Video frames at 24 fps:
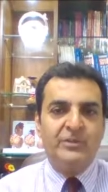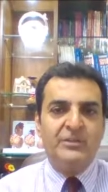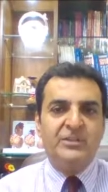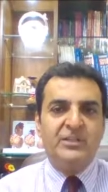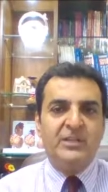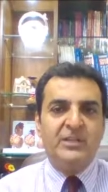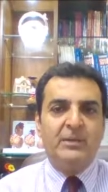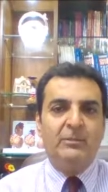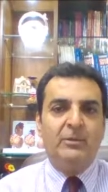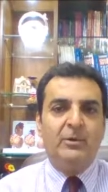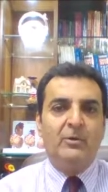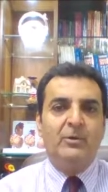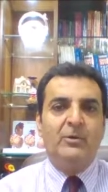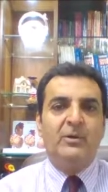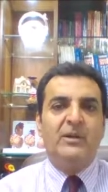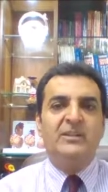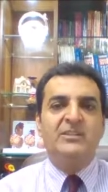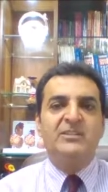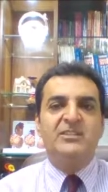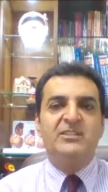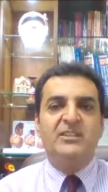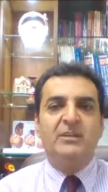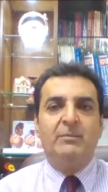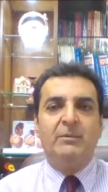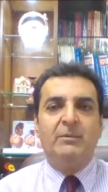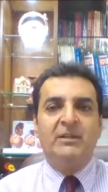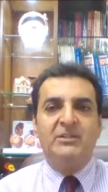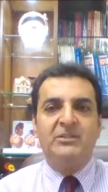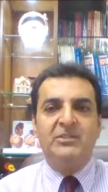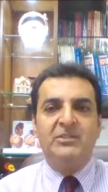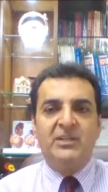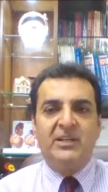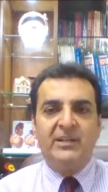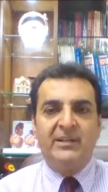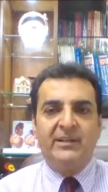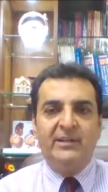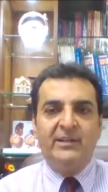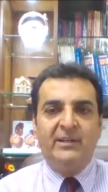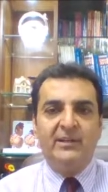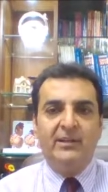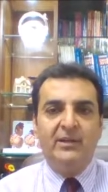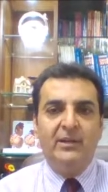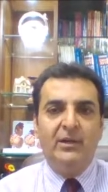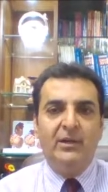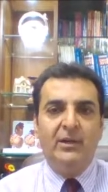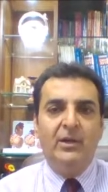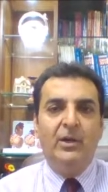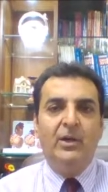stable or unstable angina,
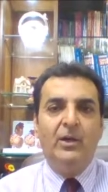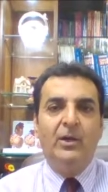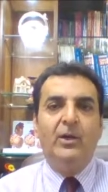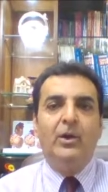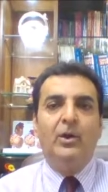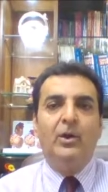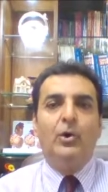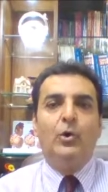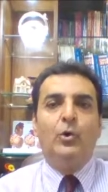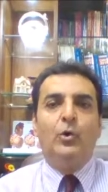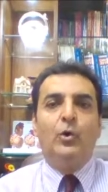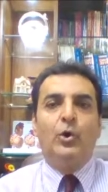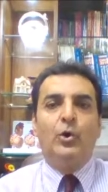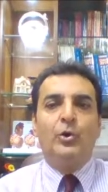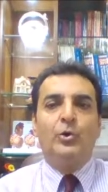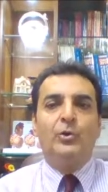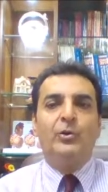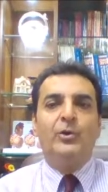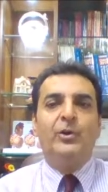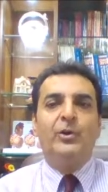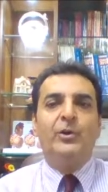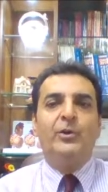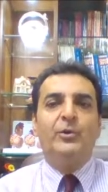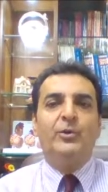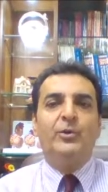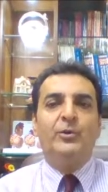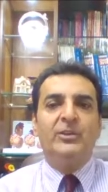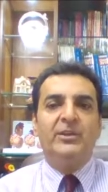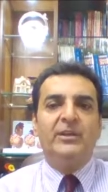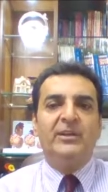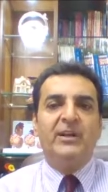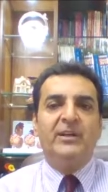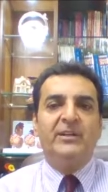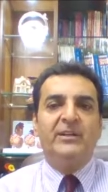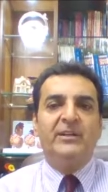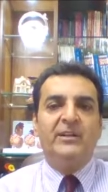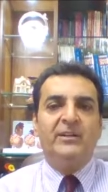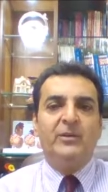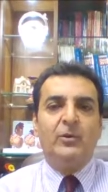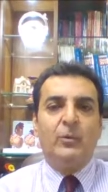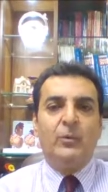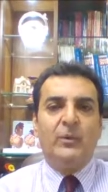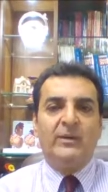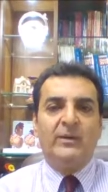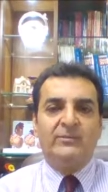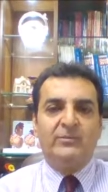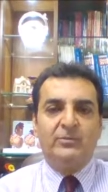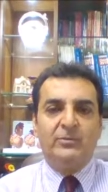coronary other
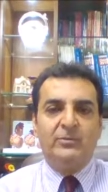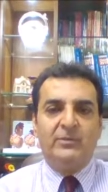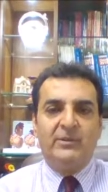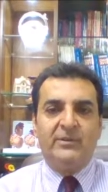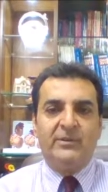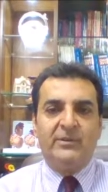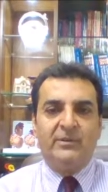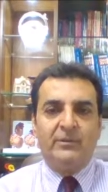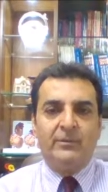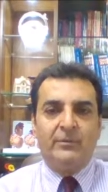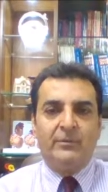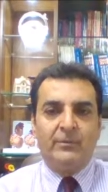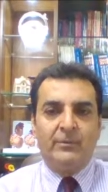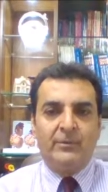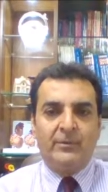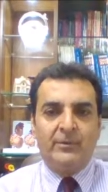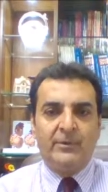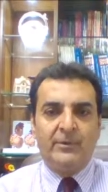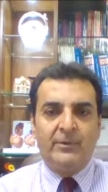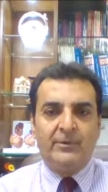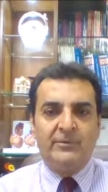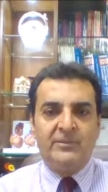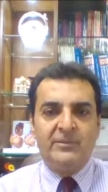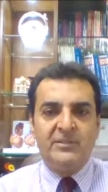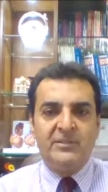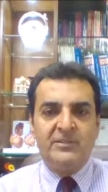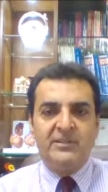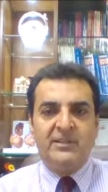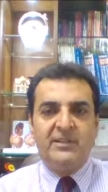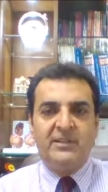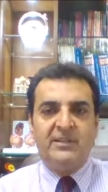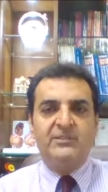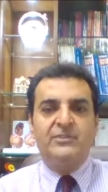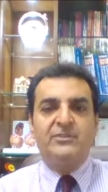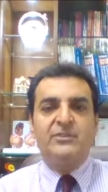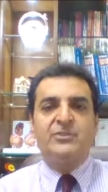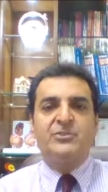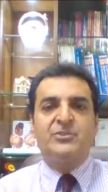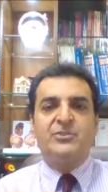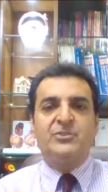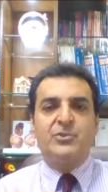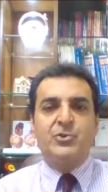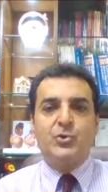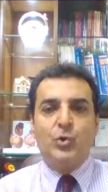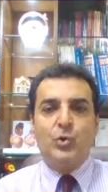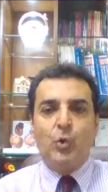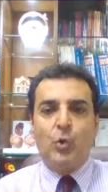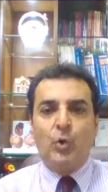arteriovascular disease,
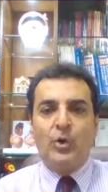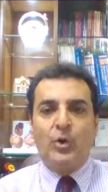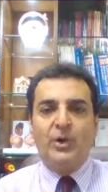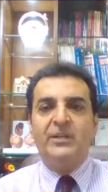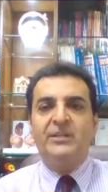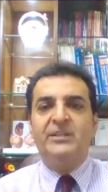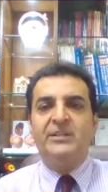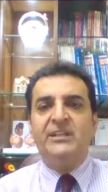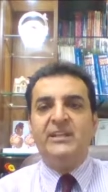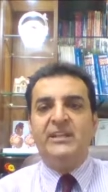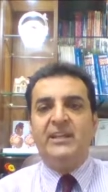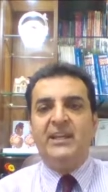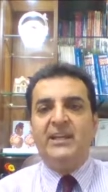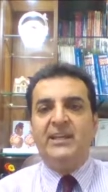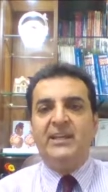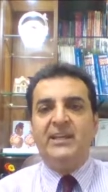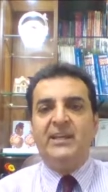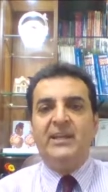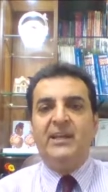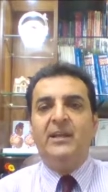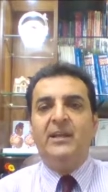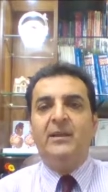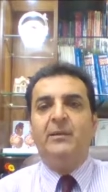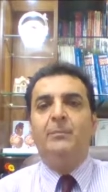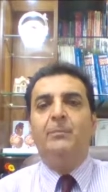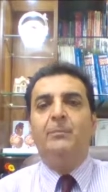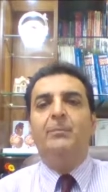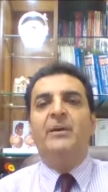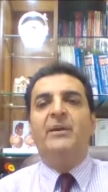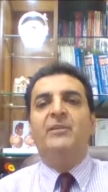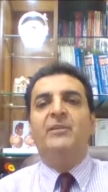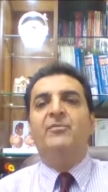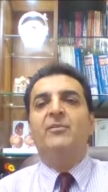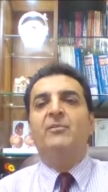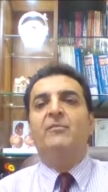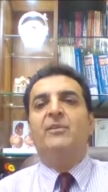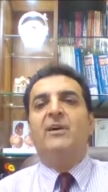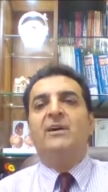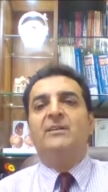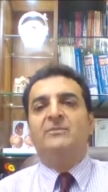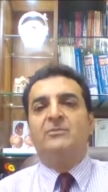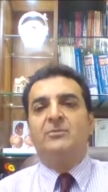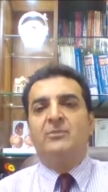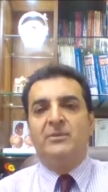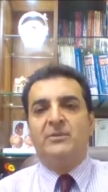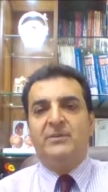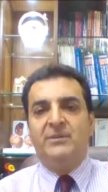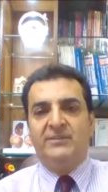stroke, TIA, peripheral
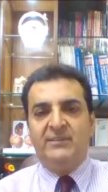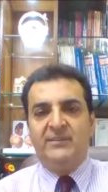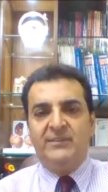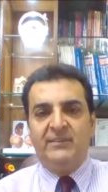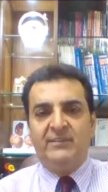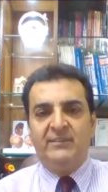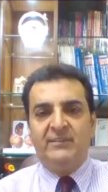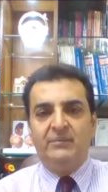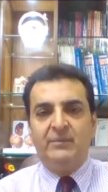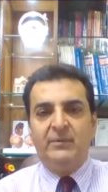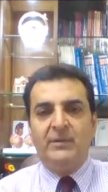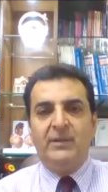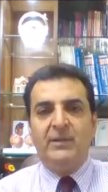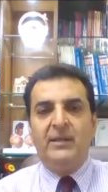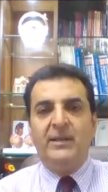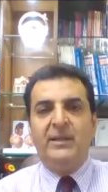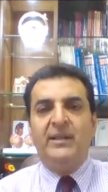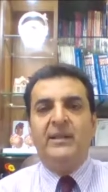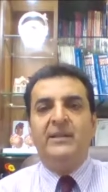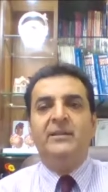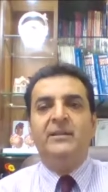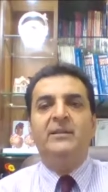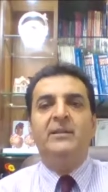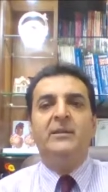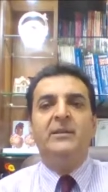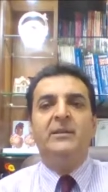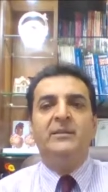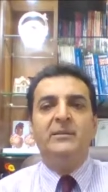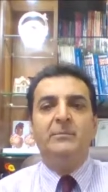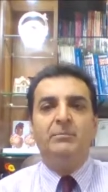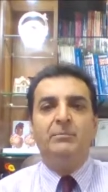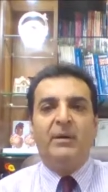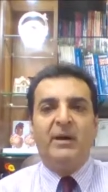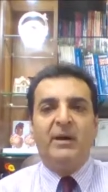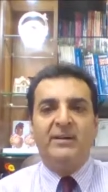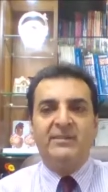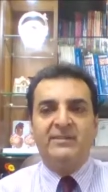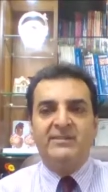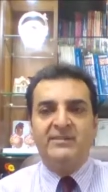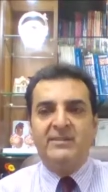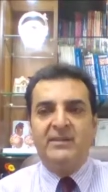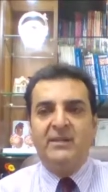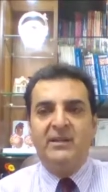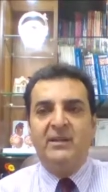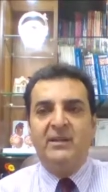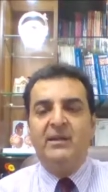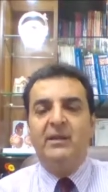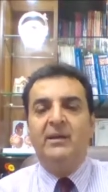vascular disease in the past.